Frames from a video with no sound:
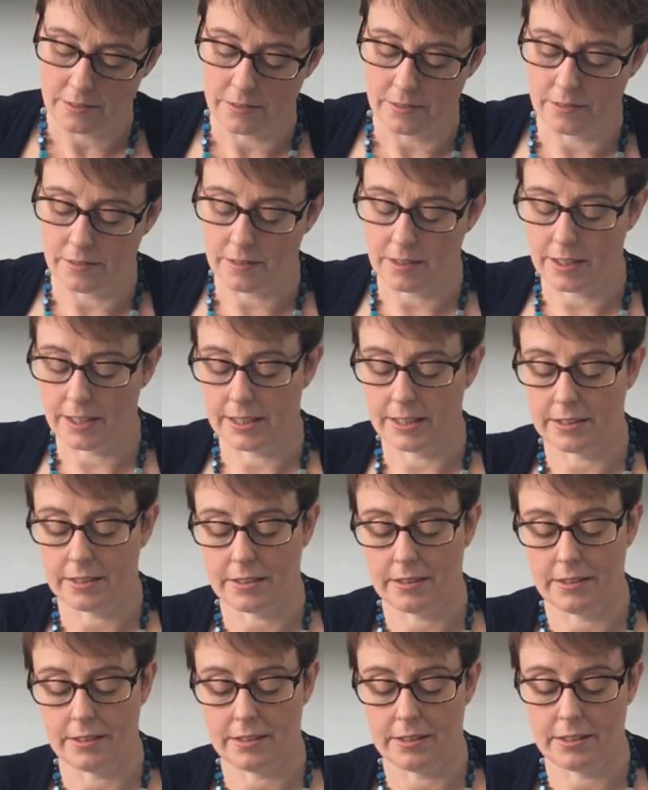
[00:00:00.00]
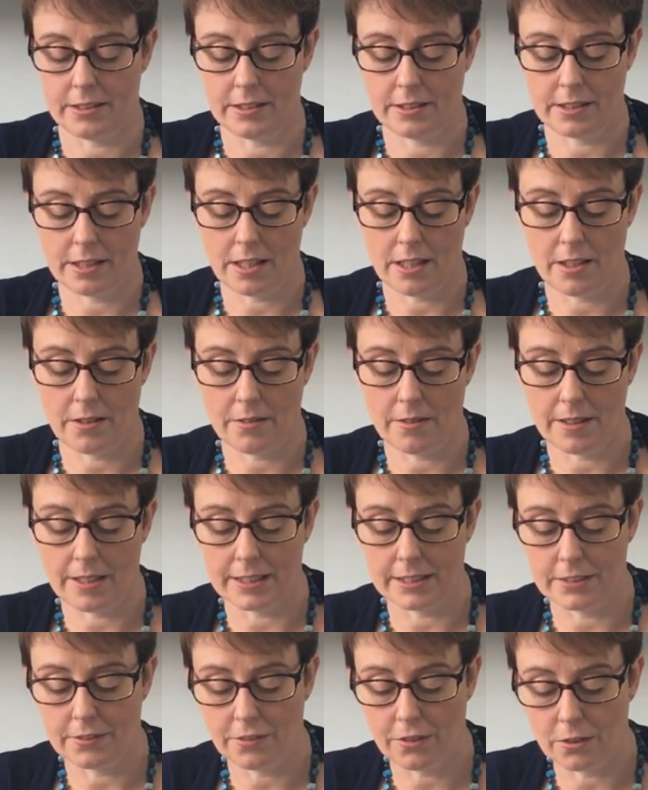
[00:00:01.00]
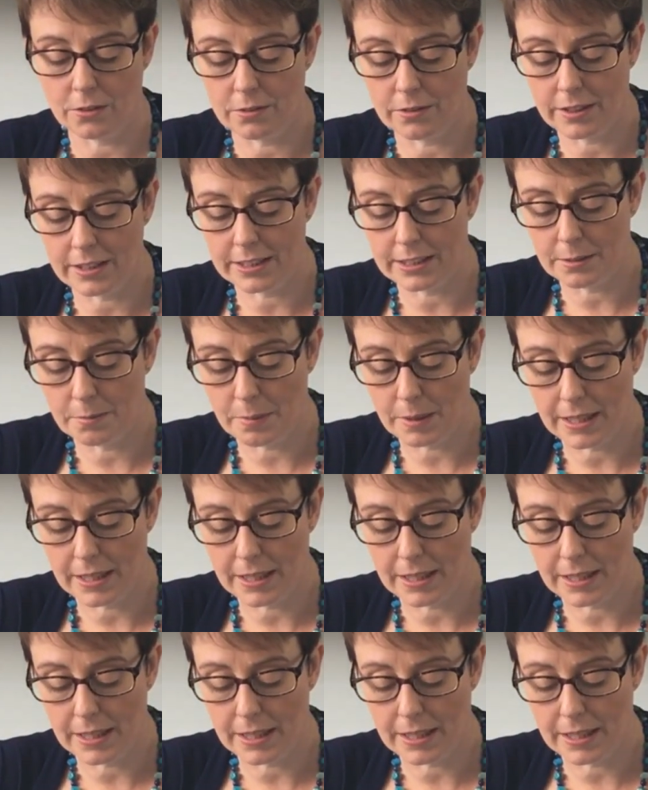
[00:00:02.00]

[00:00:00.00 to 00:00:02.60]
All right, so let's fold this